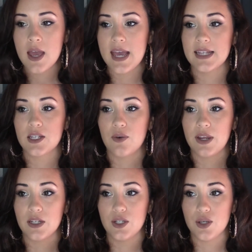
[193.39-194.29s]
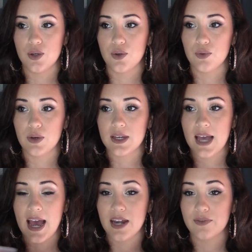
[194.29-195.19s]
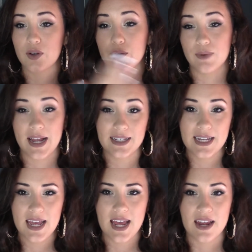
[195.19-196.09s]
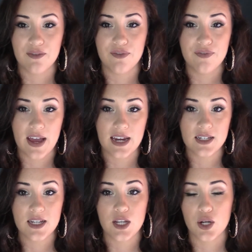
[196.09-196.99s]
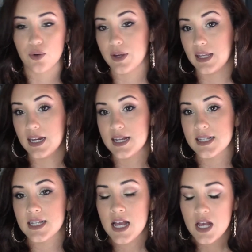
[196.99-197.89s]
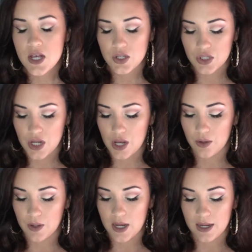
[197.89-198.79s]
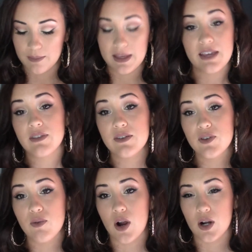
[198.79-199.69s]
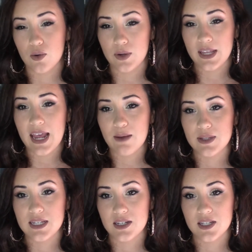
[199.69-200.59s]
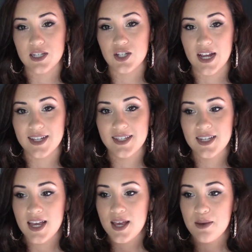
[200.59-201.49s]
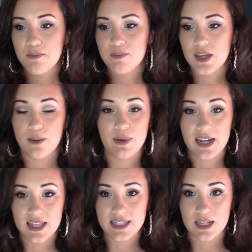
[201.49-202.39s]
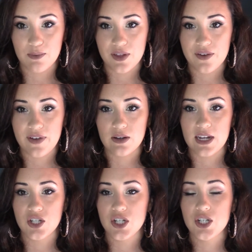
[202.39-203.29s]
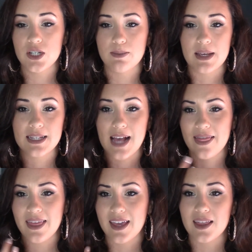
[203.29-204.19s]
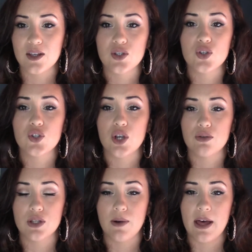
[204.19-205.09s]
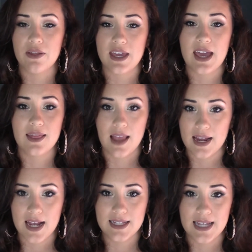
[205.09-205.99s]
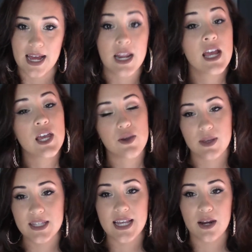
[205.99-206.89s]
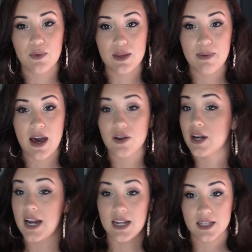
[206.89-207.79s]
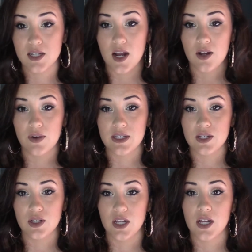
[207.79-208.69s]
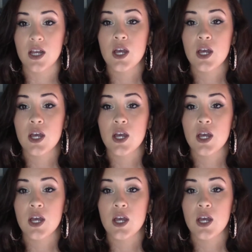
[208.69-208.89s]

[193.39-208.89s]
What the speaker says: It's going to kind of correct it and fight your oiliness. So even if you are oily, I would still suggest, you know, putting this in with your foundation, just because I think it looks so, so healthy. And like I said, you can set it with a powder and it's not going to look